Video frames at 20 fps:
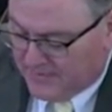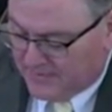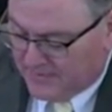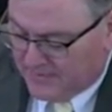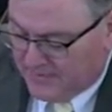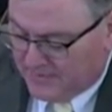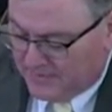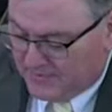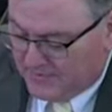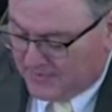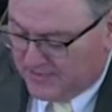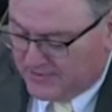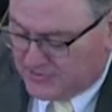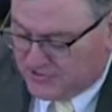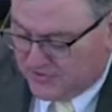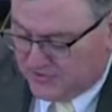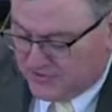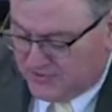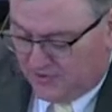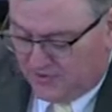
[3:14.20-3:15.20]

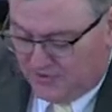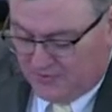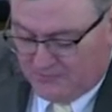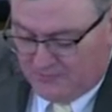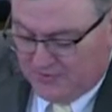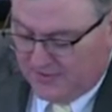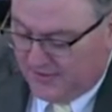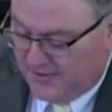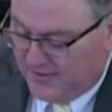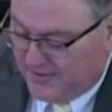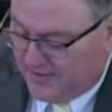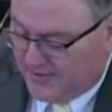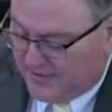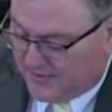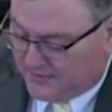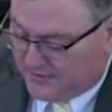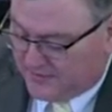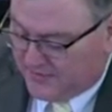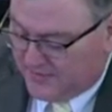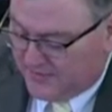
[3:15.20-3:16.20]
Alicia called me
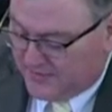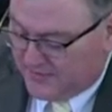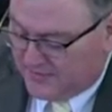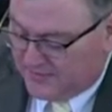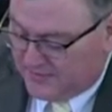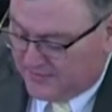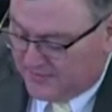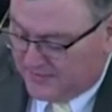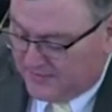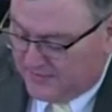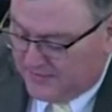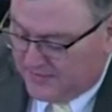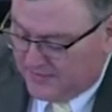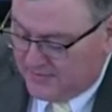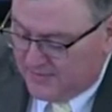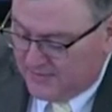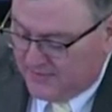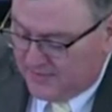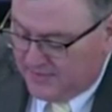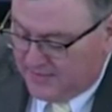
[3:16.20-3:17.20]
and said,
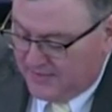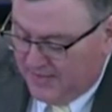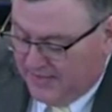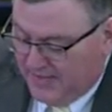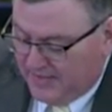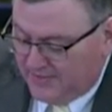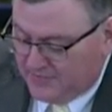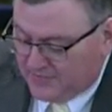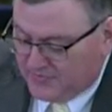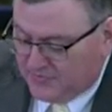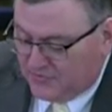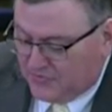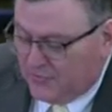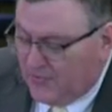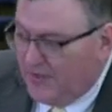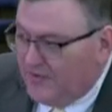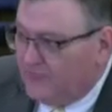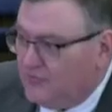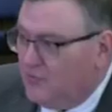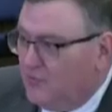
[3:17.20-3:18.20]
"Dad, there's a
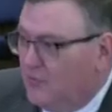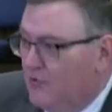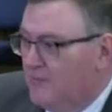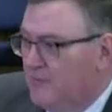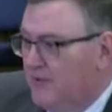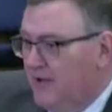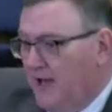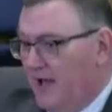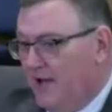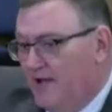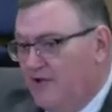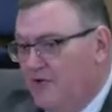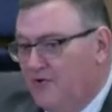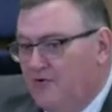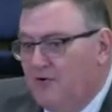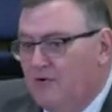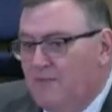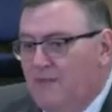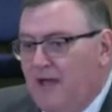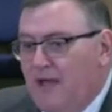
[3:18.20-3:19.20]
crazy woman out here
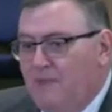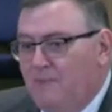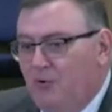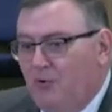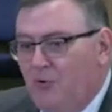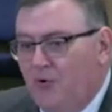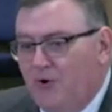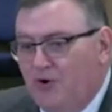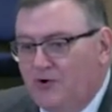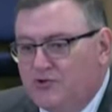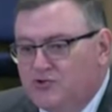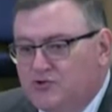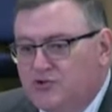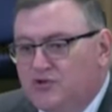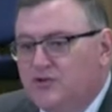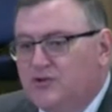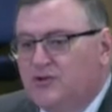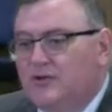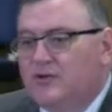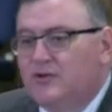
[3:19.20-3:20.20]
on my porch,
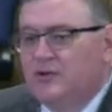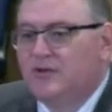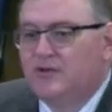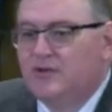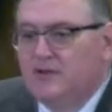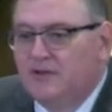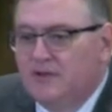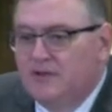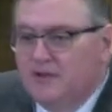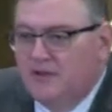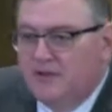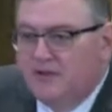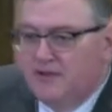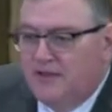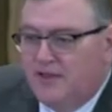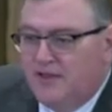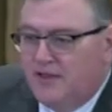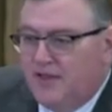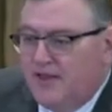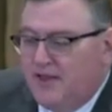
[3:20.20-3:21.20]

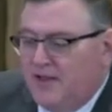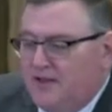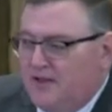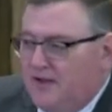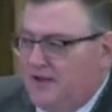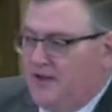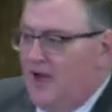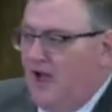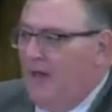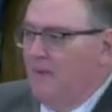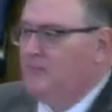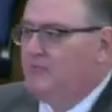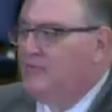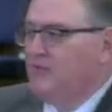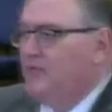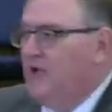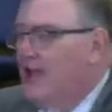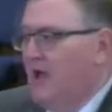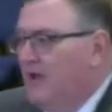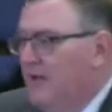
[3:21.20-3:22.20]
and the cops
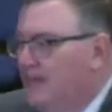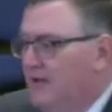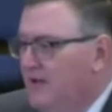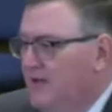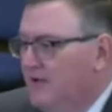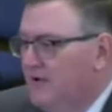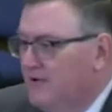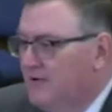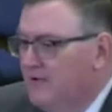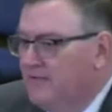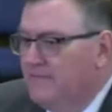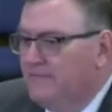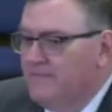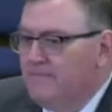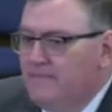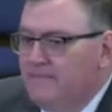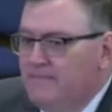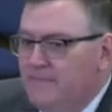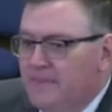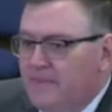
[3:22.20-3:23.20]
are out here."
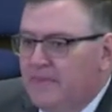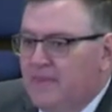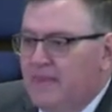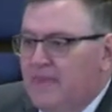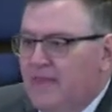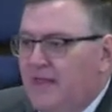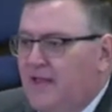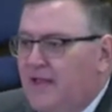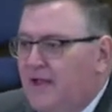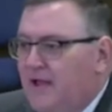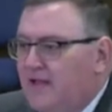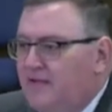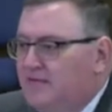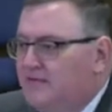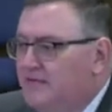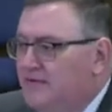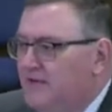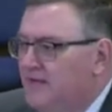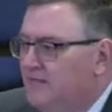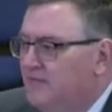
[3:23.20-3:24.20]
And I
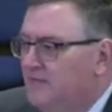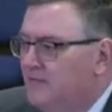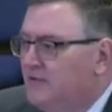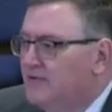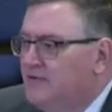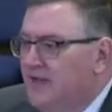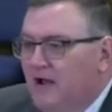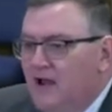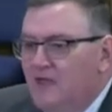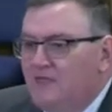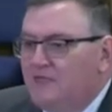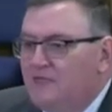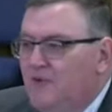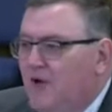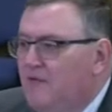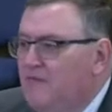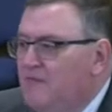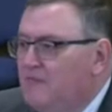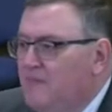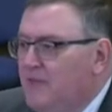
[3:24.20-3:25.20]
said, "Well, get off the
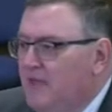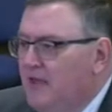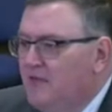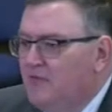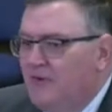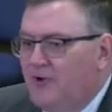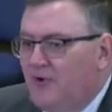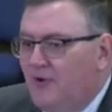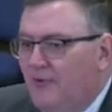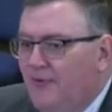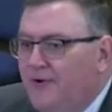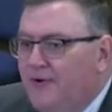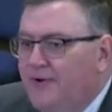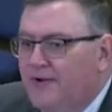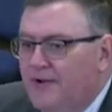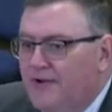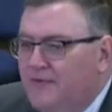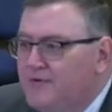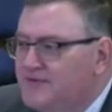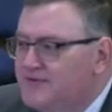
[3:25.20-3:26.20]
phone with me and record
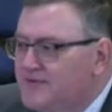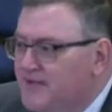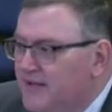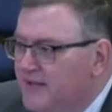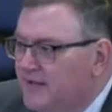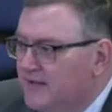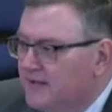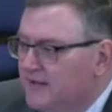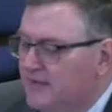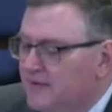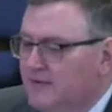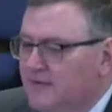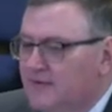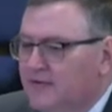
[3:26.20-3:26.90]
it. I want to see it."